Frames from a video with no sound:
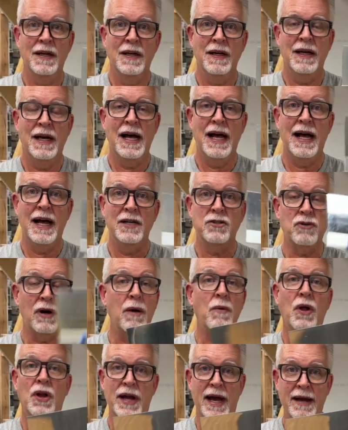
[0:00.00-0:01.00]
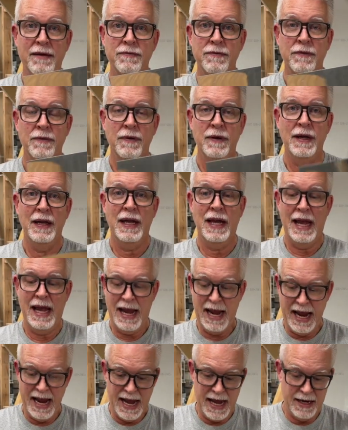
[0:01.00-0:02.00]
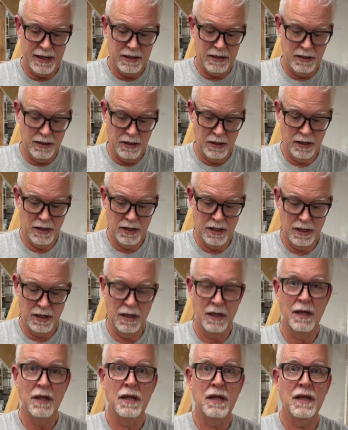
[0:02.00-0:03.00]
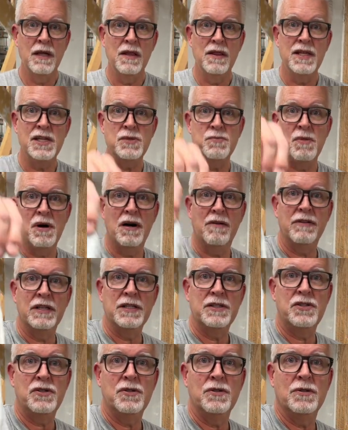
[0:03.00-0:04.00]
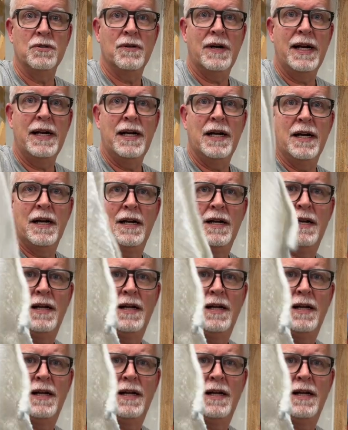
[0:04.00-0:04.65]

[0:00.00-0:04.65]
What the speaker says: drywall knife and this marvelous tool right here.